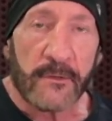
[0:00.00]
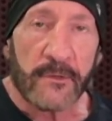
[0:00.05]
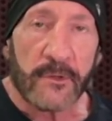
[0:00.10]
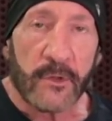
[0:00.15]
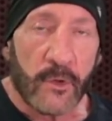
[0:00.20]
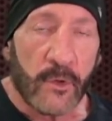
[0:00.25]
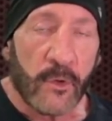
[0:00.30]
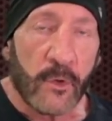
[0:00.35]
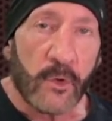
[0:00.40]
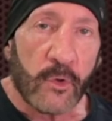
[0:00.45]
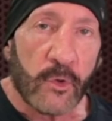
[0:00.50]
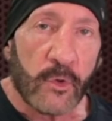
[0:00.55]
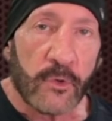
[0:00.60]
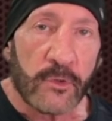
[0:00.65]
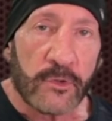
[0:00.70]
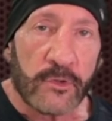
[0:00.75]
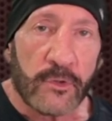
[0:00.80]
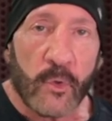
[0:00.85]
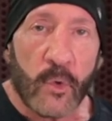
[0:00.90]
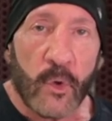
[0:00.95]
Feel your
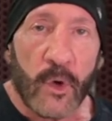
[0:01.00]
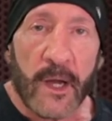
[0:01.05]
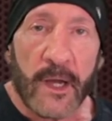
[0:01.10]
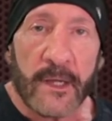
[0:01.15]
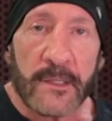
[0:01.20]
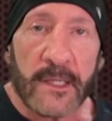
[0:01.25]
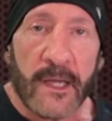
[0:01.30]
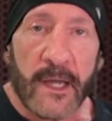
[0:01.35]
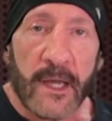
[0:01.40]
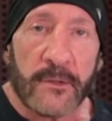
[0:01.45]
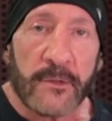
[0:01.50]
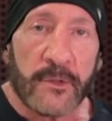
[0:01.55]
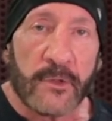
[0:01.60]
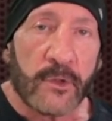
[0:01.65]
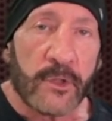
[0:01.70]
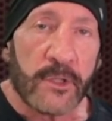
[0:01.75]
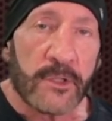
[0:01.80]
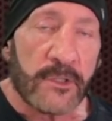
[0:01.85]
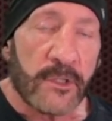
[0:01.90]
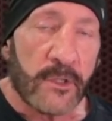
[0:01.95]
glutes, quads, hamstrings,